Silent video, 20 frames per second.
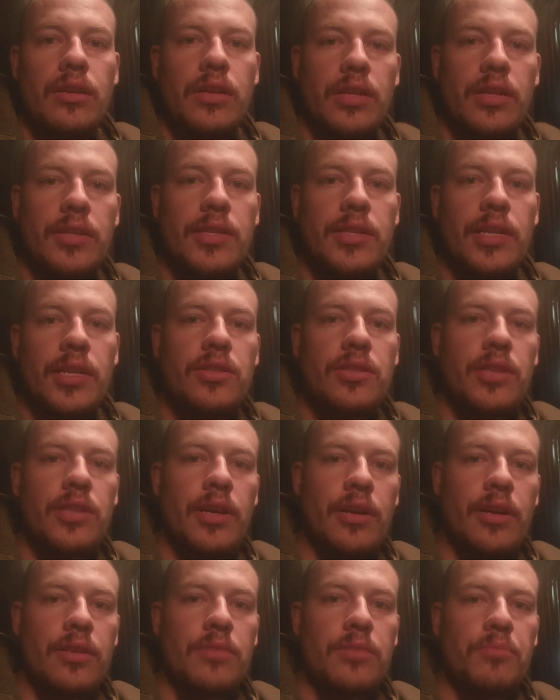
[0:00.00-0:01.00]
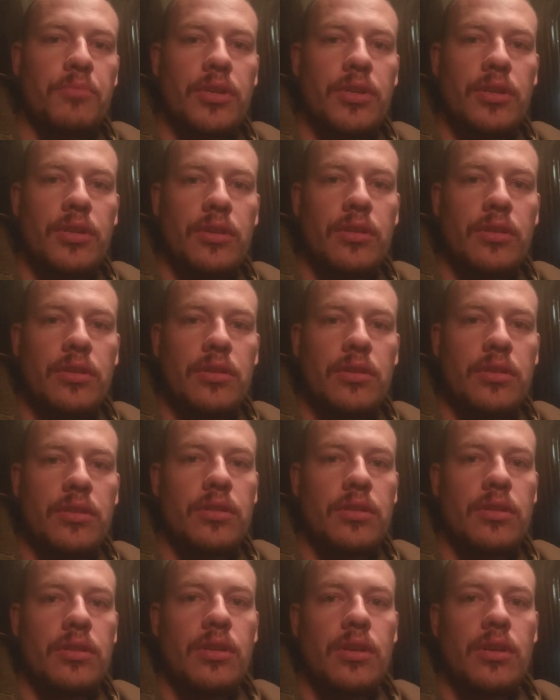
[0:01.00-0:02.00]
in a sense, yes,
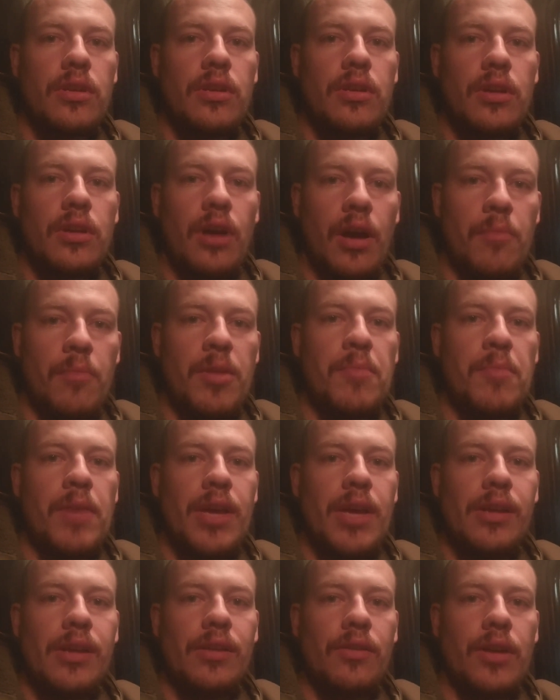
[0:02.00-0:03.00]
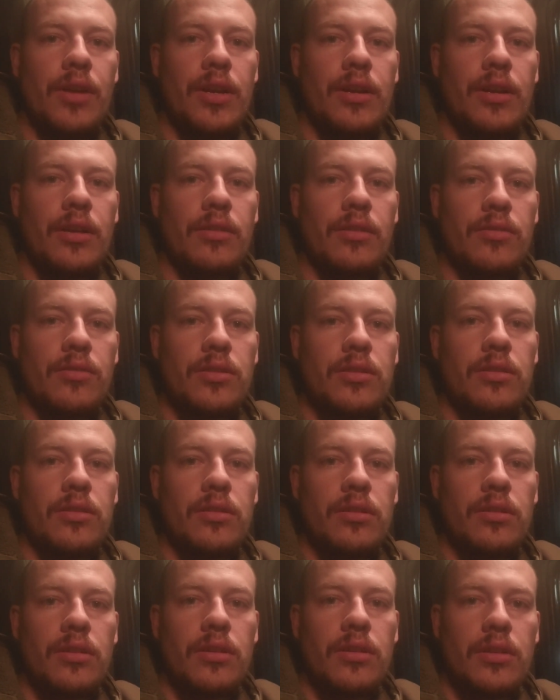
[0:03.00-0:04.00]
because I'm in Maine right now,
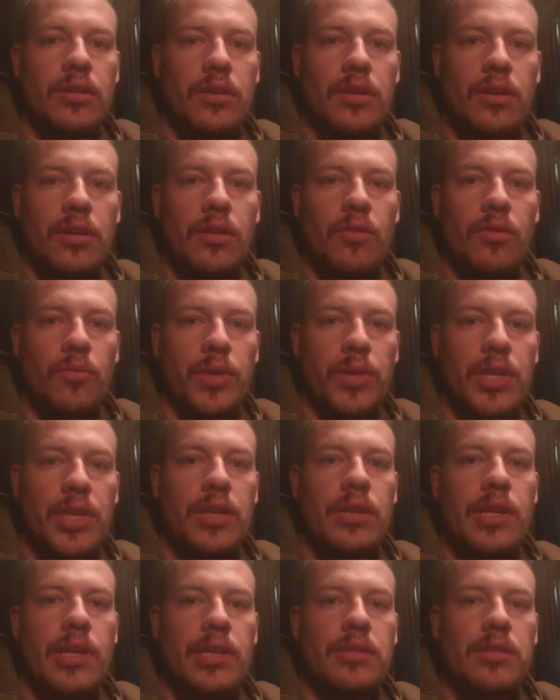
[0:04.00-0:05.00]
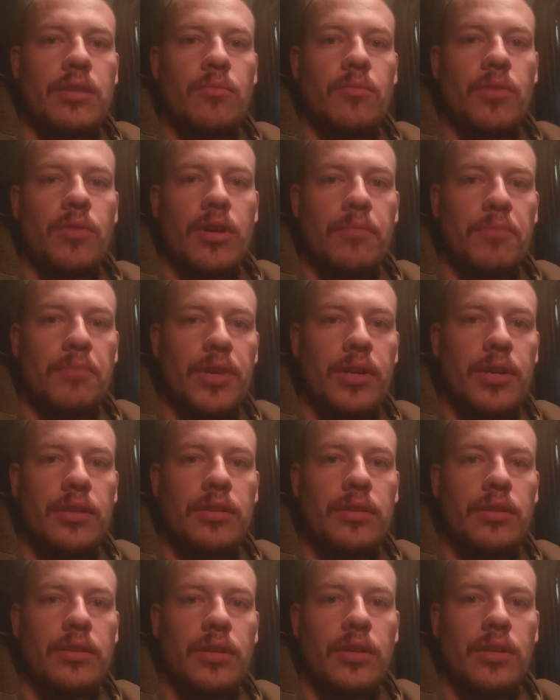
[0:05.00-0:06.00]
so we did get somewhere, but
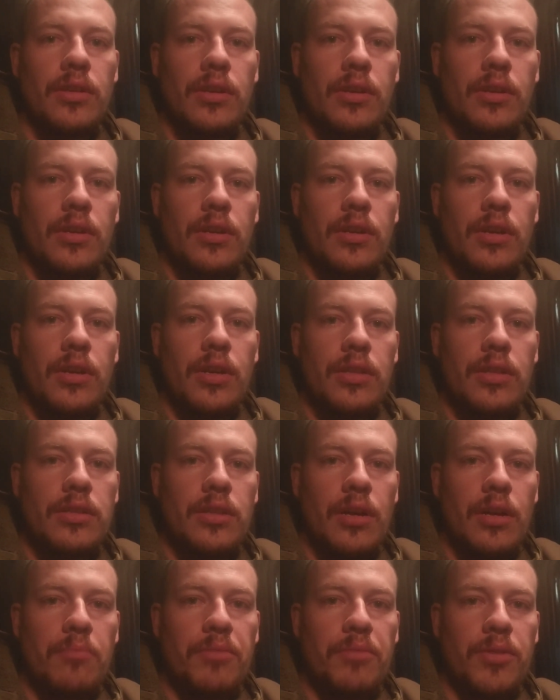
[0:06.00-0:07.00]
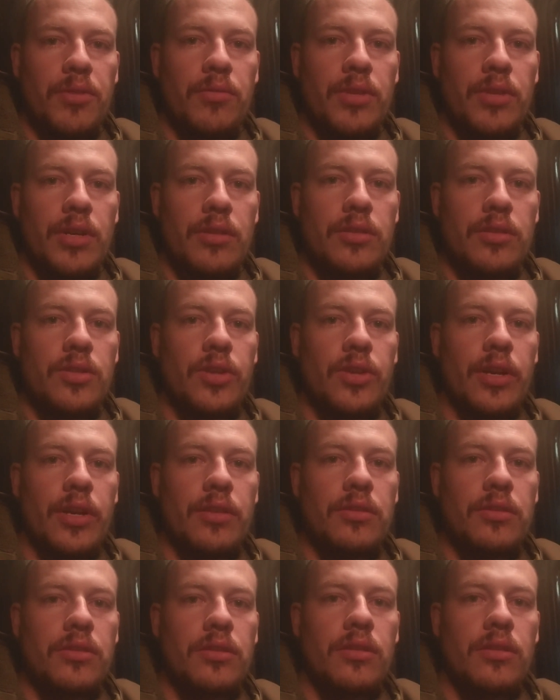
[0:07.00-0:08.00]
it's not been without
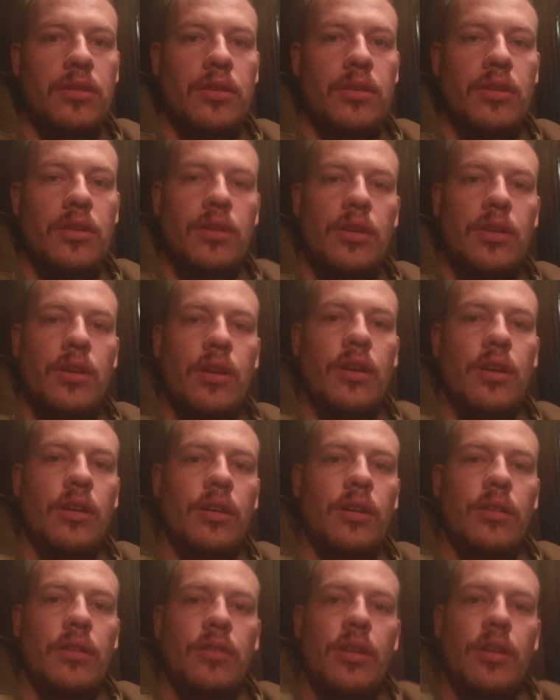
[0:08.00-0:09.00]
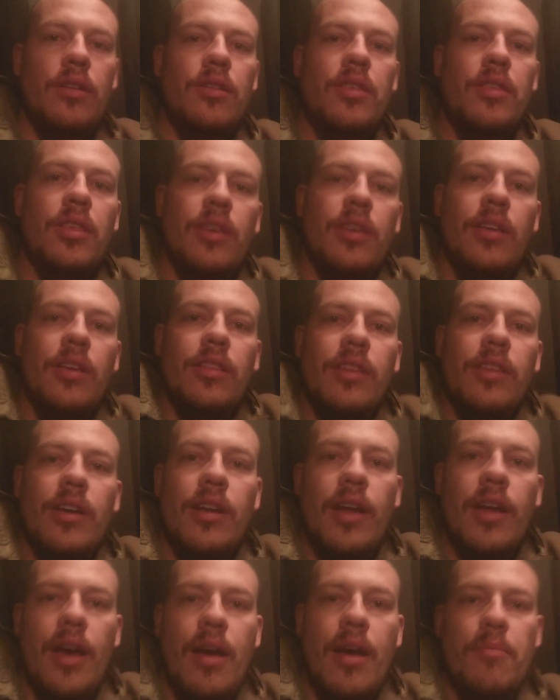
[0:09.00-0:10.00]
stress. Another thing
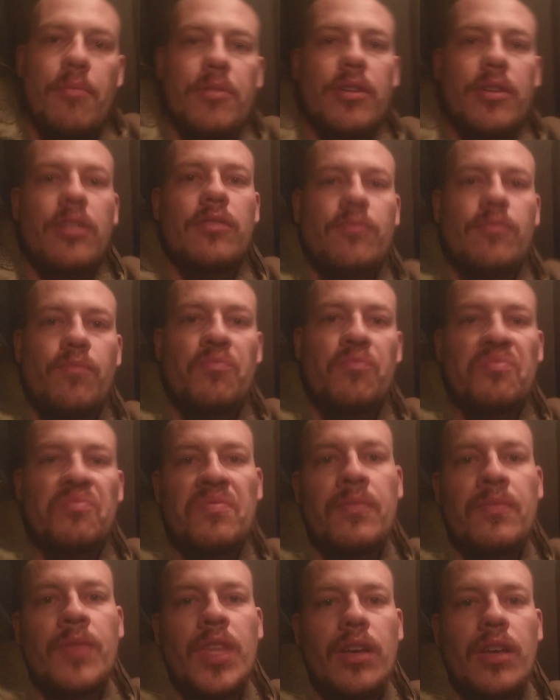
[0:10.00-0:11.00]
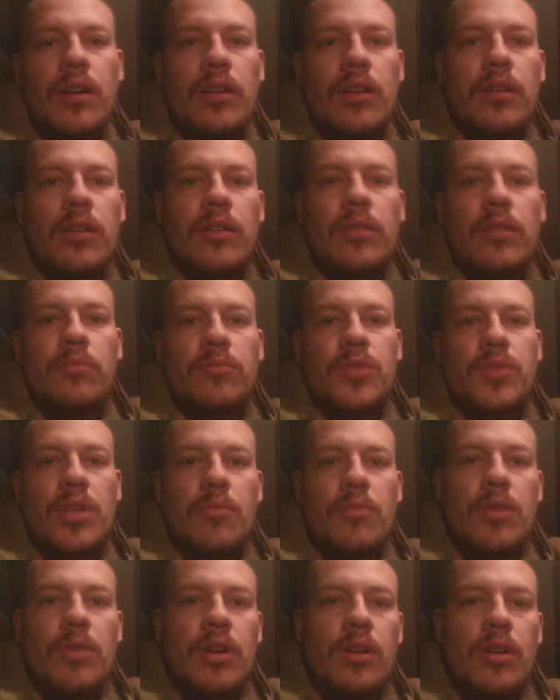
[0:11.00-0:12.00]
that happened,
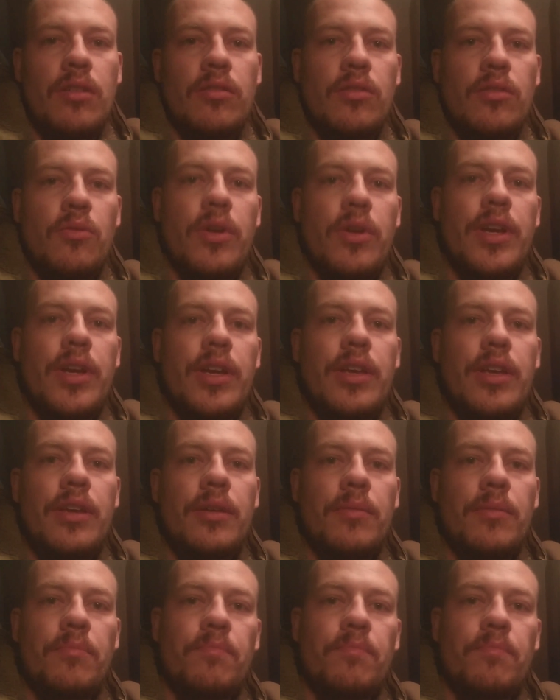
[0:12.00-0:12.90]
somewhere along the way,